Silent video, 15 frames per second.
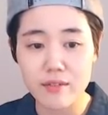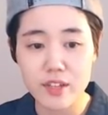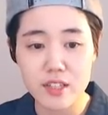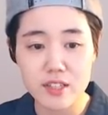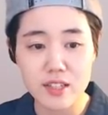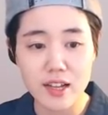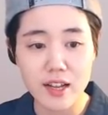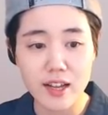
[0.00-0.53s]

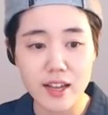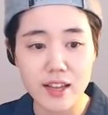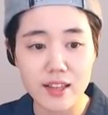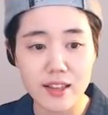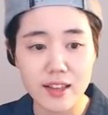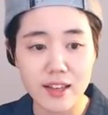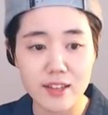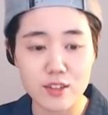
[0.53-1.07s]
inside
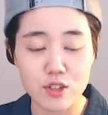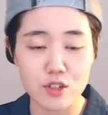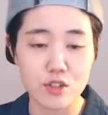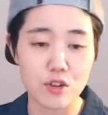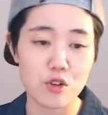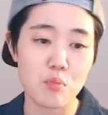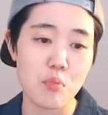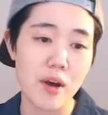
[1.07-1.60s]
and just
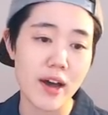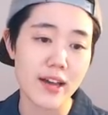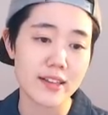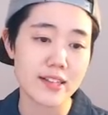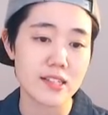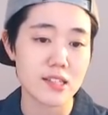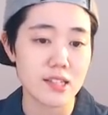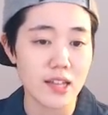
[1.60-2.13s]
occupy
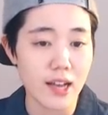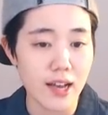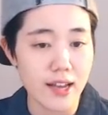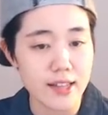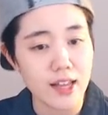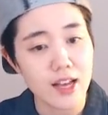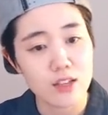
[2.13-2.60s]
this side,